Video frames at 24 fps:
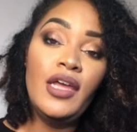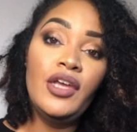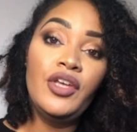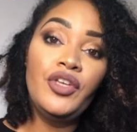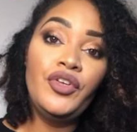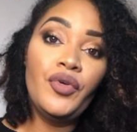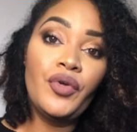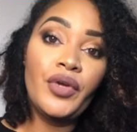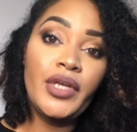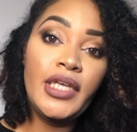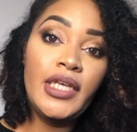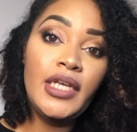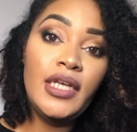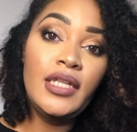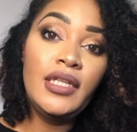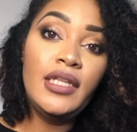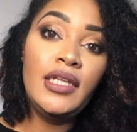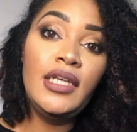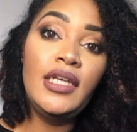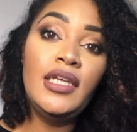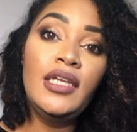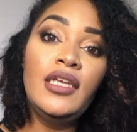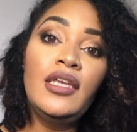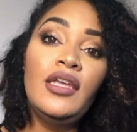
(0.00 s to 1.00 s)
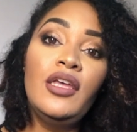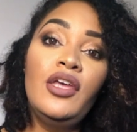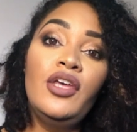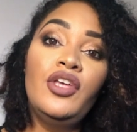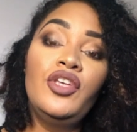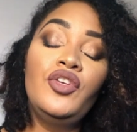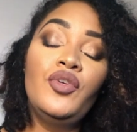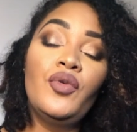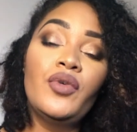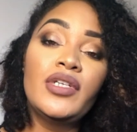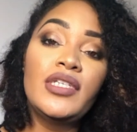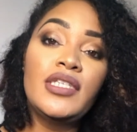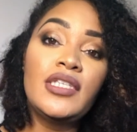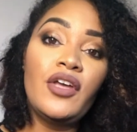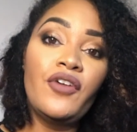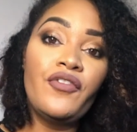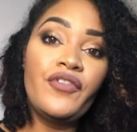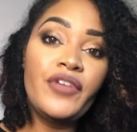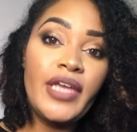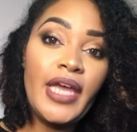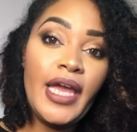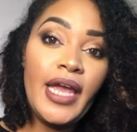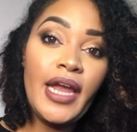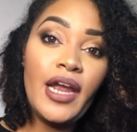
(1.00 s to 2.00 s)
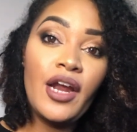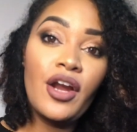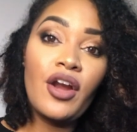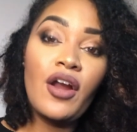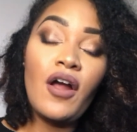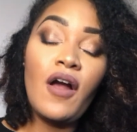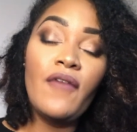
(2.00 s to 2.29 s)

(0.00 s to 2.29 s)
your healing, your self-care